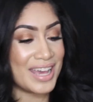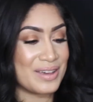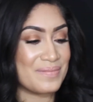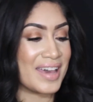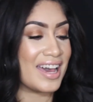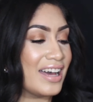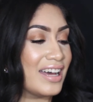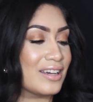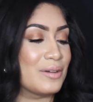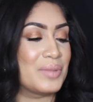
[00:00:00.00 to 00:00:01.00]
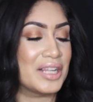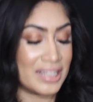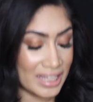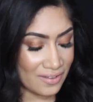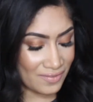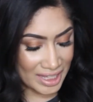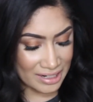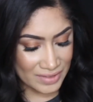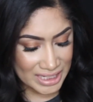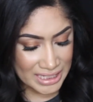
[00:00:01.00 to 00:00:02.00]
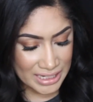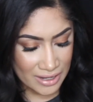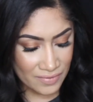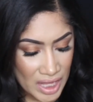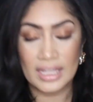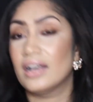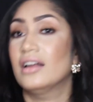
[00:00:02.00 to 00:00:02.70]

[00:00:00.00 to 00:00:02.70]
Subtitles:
I am a complete fan of this stuff.